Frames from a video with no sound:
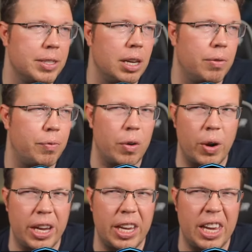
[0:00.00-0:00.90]
Is he a
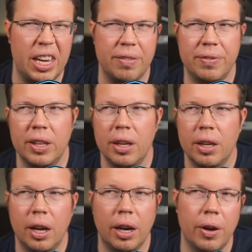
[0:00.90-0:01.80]
Ferengi?
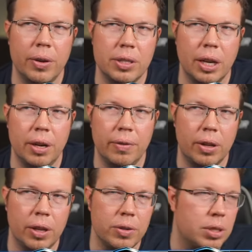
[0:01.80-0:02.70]
I know he's not
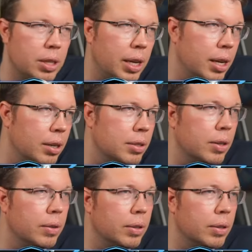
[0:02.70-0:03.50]
even close to that.